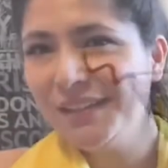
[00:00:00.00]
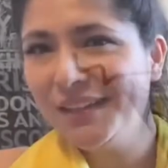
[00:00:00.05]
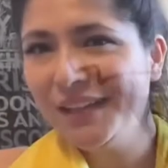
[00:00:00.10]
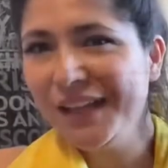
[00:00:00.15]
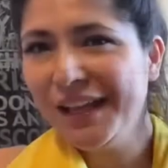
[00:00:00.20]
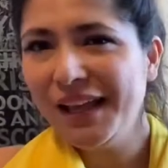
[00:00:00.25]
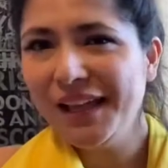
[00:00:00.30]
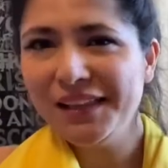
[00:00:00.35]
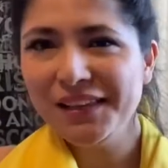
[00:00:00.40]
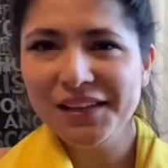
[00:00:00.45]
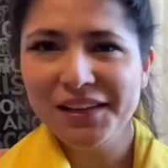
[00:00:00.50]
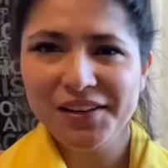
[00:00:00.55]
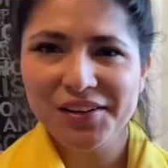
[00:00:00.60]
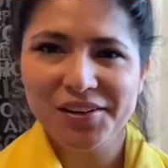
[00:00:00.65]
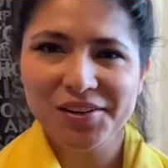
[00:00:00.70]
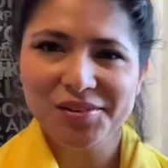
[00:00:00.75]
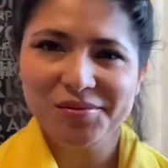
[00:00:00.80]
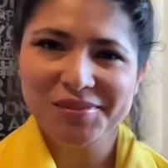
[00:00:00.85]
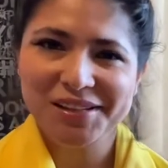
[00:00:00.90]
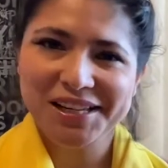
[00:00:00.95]

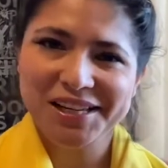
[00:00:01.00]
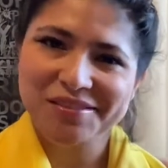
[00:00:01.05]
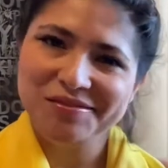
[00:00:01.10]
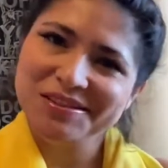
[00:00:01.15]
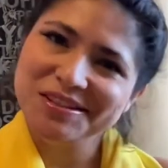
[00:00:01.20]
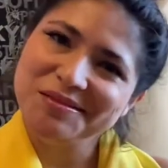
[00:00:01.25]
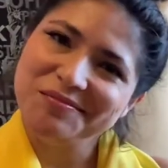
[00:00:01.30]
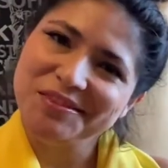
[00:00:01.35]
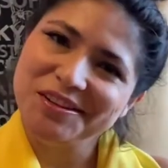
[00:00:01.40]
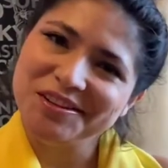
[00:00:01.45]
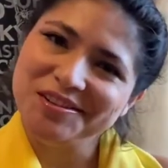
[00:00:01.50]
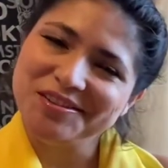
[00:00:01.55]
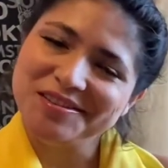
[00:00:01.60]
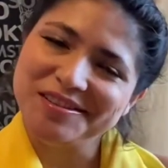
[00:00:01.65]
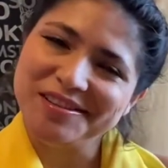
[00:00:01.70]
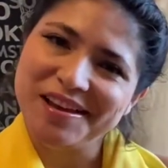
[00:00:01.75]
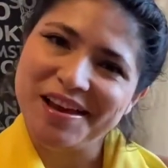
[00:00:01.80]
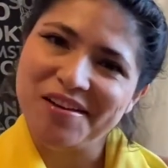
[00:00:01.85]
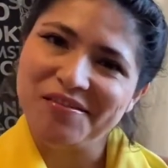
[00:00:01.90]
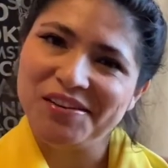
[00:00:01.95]
Hello, my name is
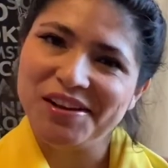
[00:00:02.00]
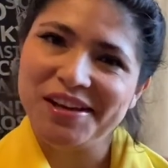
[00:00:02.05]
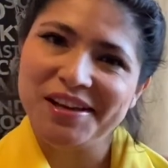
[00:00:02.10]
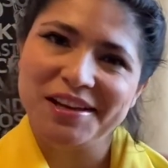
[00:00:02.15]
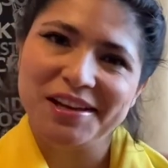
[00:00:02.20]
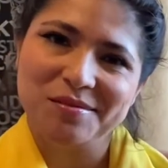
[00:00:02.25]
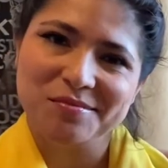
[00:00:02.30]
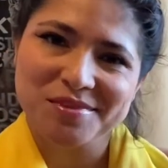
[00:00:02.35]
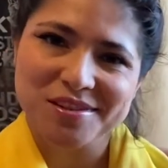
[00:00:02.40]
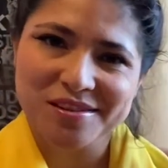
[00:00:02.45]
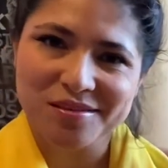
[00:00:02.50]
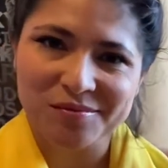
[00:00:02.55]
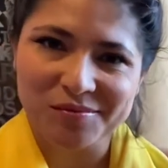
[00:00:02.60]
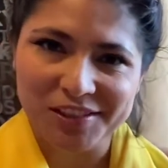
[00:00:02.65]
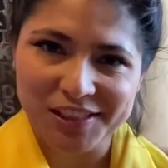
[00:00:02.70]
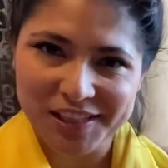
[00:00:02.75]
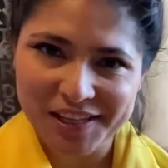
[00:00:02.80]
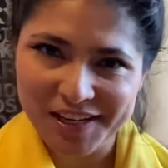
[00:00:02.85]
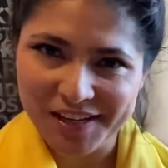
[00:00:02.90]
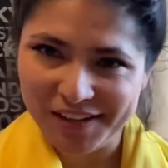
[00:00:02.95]
Miroslava. I am
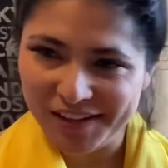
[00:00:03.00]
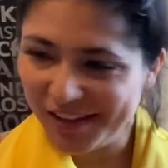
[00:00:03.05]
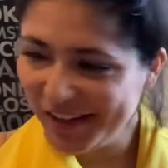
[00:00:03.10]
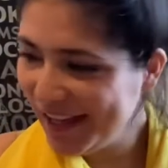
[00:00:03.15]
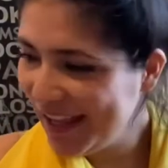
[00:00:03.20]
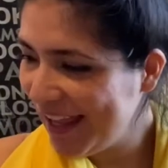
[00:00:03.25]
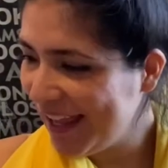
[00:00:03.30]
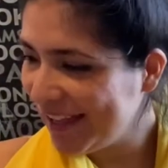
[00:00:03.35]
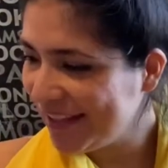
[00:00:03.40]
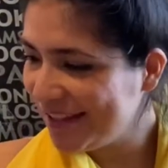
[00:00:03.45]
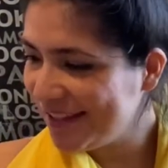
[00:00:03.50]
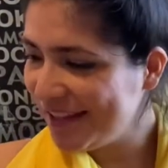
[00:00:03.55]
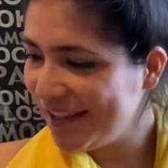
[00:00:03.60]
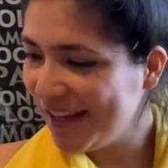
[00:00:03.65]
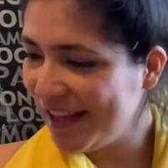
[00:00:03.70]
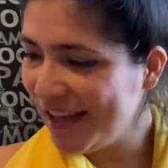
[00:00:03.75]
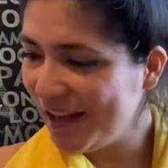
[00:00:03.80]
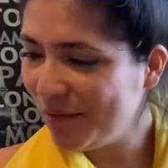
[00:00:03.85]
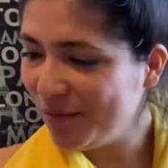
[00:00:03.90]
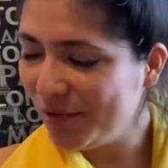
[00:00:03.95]
Sommelier, and
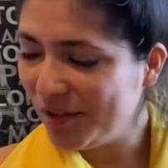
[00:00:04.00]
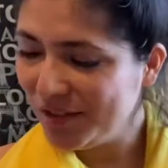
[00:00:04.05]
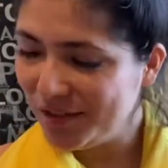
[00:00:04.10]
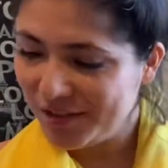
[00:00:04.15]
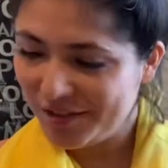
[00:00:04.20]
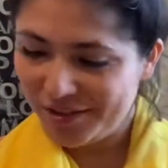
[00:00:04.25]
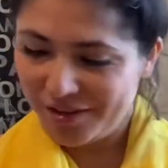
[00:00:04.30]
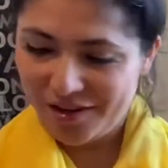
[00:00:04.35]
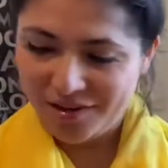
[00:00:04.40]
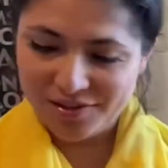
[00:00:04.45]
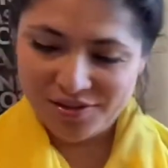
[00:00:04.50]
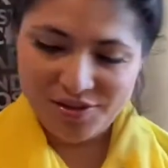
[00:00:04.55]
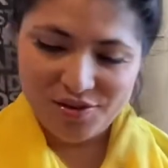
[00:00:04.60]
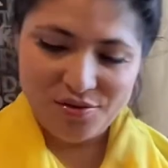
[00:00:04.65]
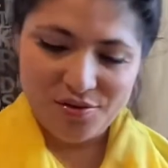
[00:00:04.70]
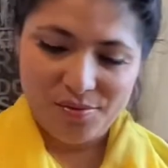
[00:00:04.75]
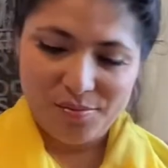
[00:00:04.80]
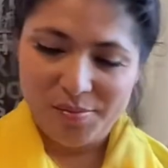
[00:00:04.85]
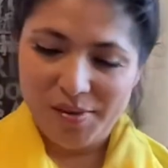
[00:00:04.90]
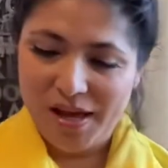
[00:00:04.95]
today I want to talk to
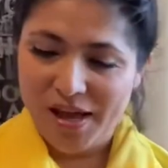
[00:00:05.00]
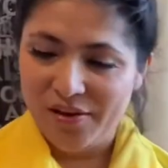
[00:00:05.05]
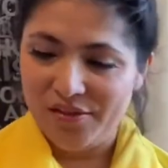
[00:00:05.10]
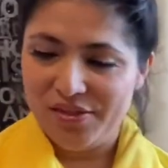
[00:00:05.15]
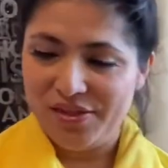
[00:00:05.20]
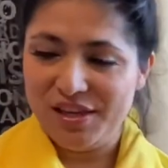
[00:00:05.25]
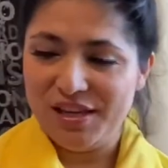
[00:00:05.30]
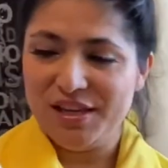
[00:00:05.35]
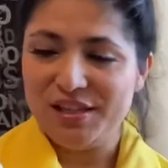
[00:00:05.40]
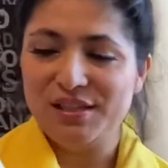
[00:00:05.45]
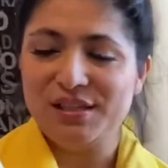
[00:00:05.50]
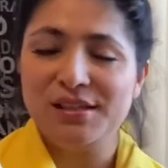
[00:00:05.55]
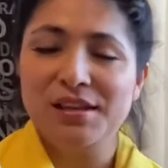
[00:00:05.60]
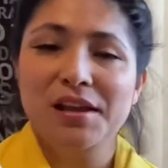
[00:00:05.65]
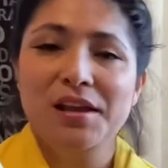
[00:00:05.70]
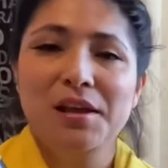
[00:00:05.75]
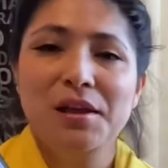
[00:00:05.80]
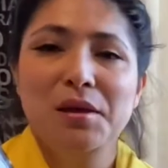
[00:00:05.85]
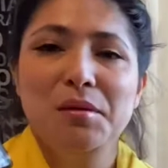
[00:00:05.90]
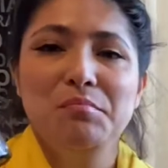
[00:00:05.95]
you about this
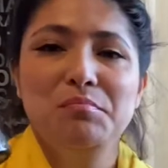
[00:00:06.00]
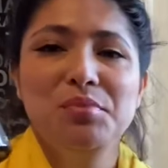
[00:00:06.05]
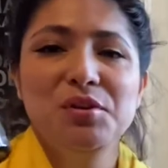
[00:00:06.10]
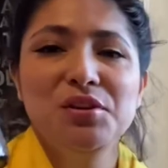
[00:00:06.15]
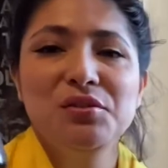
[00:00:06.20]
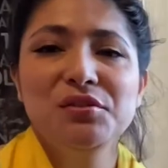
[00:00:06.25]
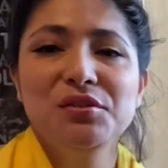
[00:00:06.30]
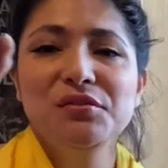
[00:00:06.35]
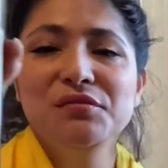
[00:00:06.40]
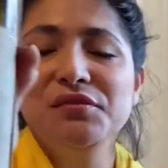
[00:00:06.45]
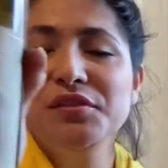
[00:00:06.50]
beautiful